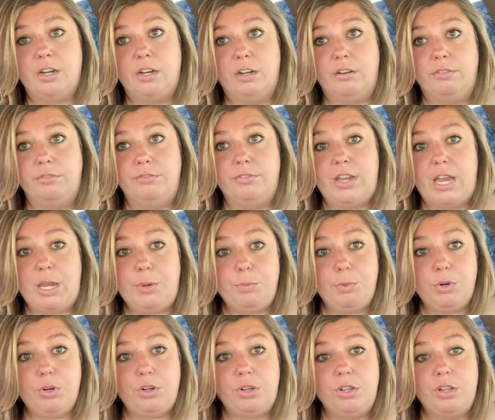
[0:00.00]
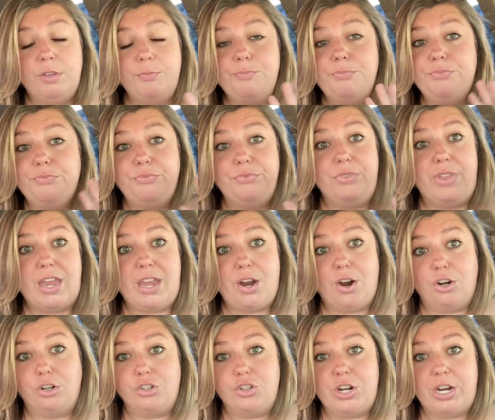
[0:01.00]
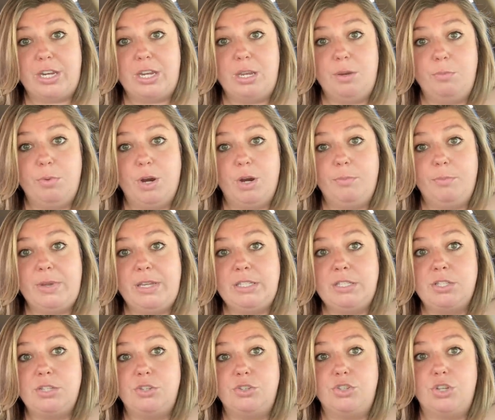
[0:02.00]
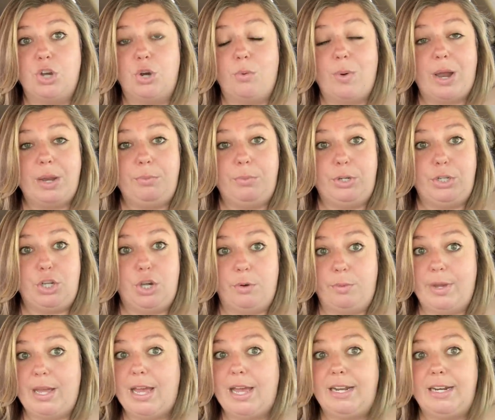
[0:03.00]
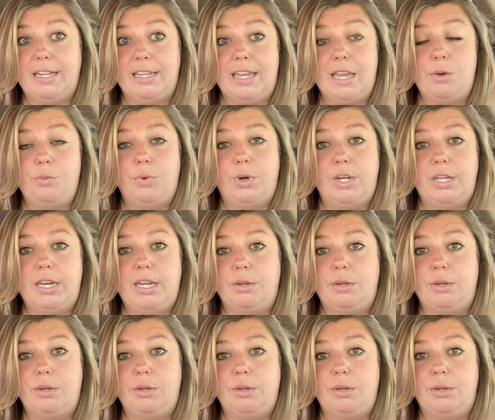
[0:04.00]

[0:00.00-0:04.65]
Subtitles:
of April. They are checking permits, so I would go ahead and get one.